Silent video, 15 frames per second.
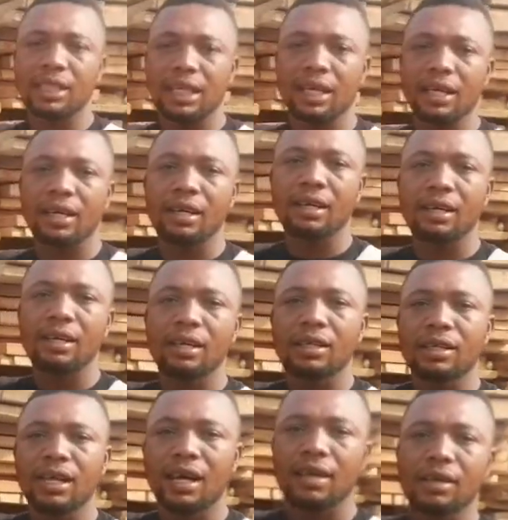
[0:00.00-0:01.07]
Yeah. Okay,
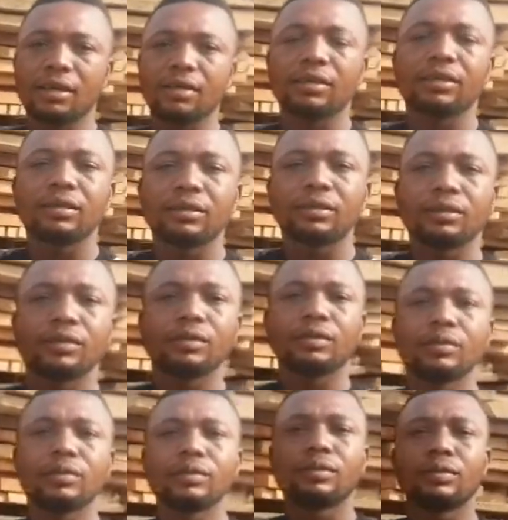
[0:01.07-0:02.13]
so
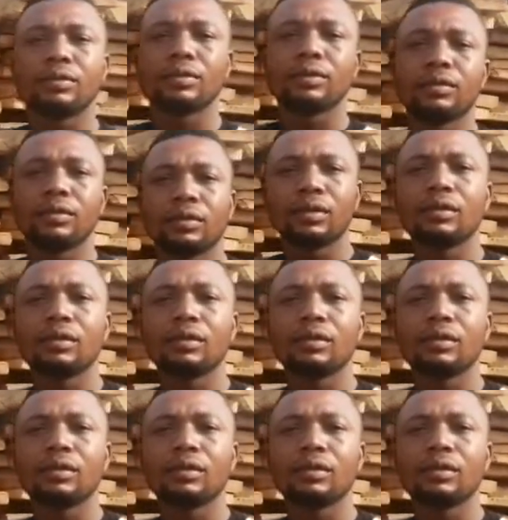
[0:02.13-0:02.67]
this is cyber.